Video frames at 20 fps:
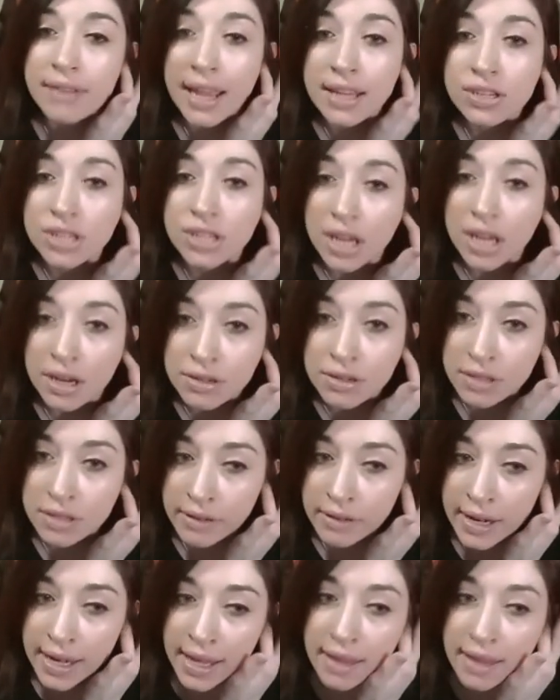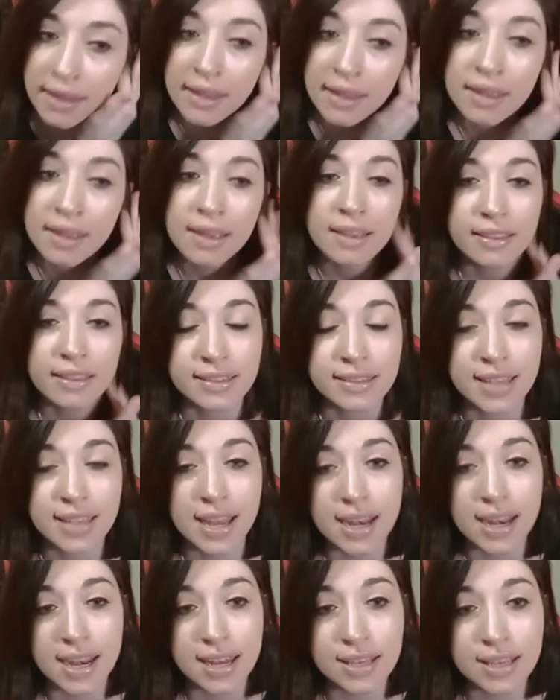shares already, the
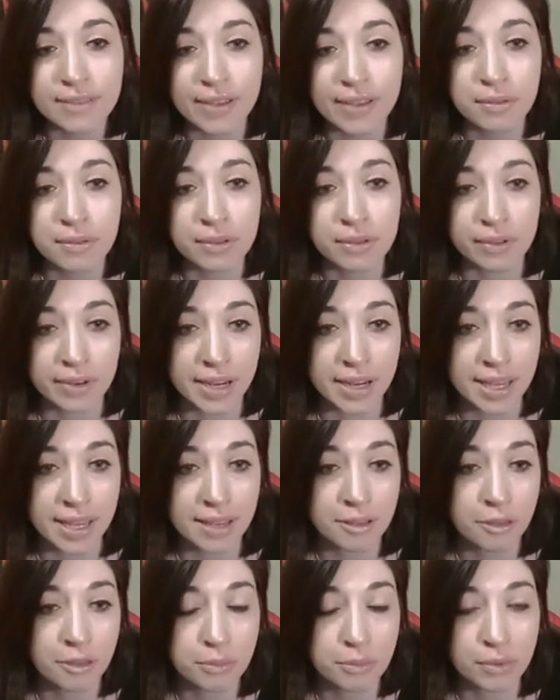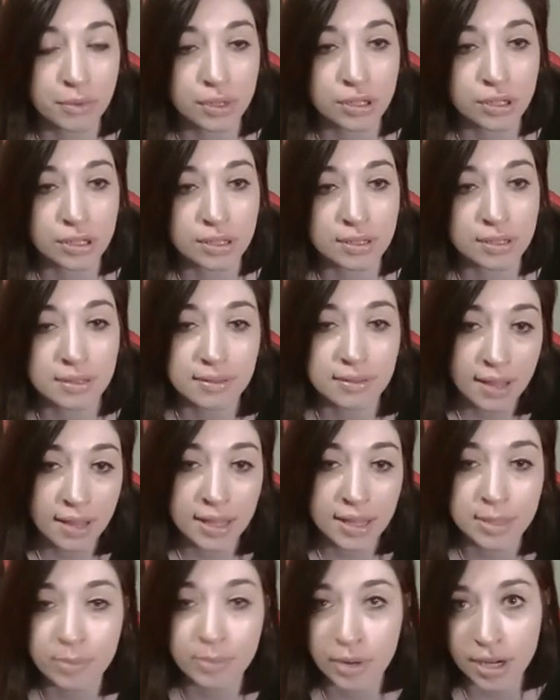1080's found 3, which is,
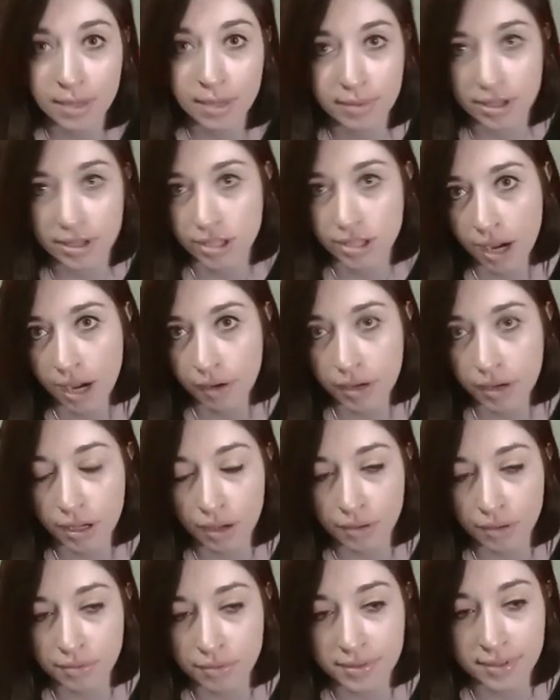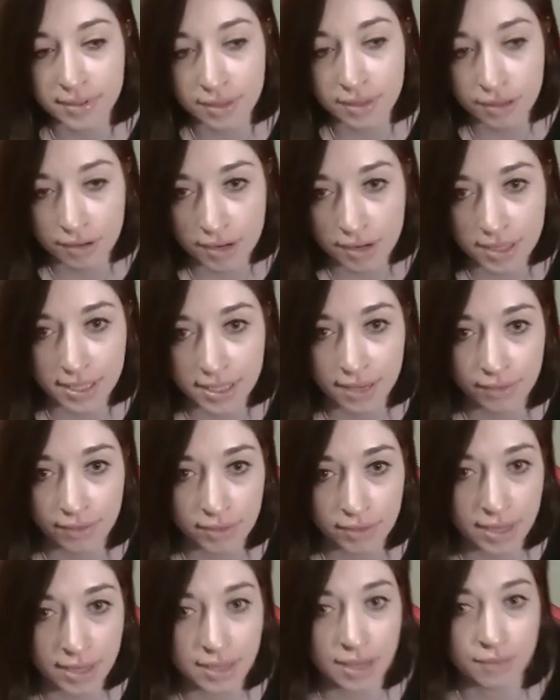that's pretty much how it goes. The
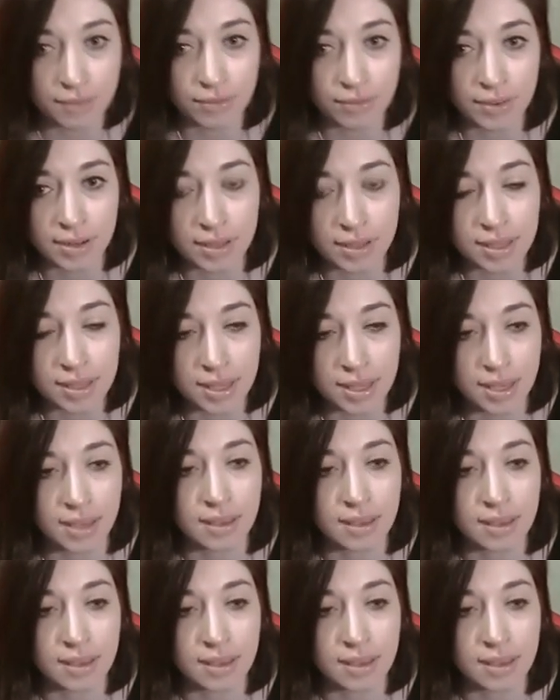3070 definitely